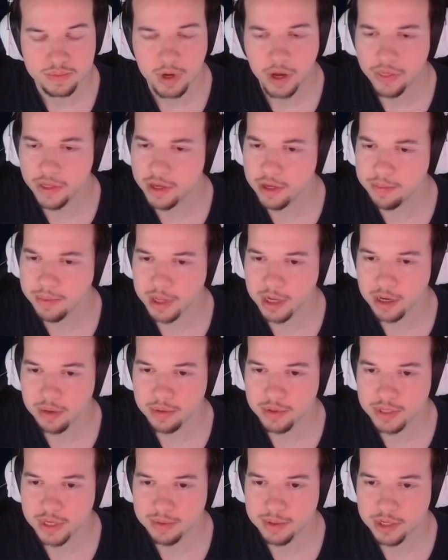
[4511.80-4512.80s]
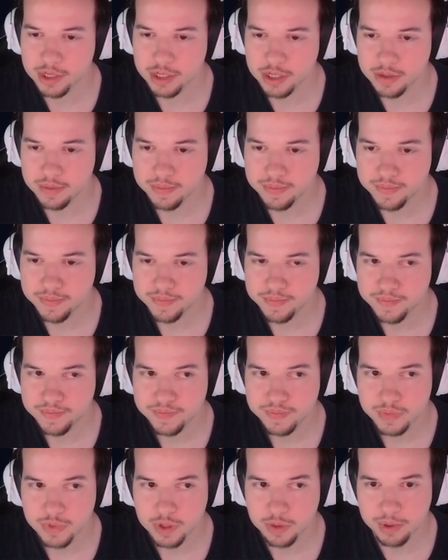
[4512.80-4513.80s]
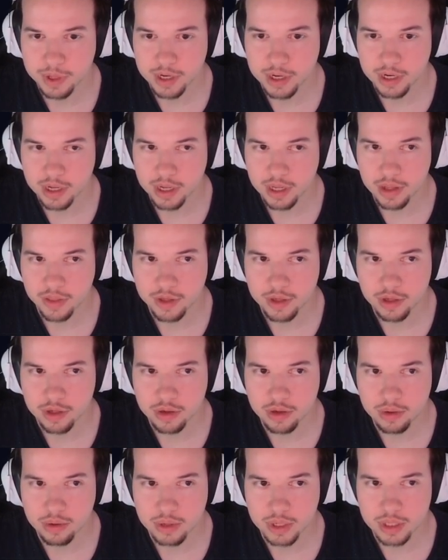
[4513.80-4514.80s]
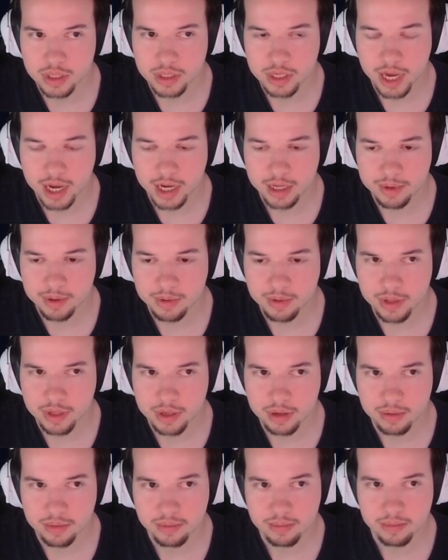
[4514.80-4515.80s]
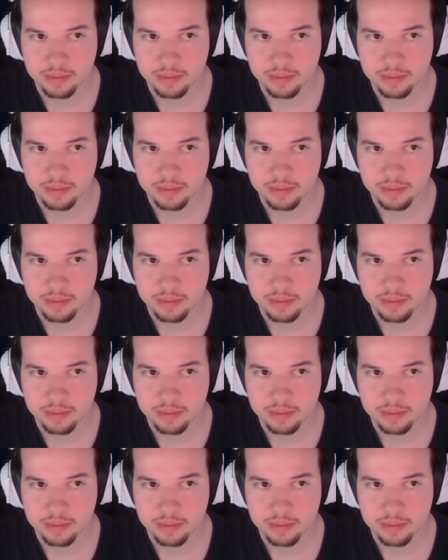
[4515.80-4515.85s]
I think you played it one time, didn't you? You played it, and I think you attacked me with it.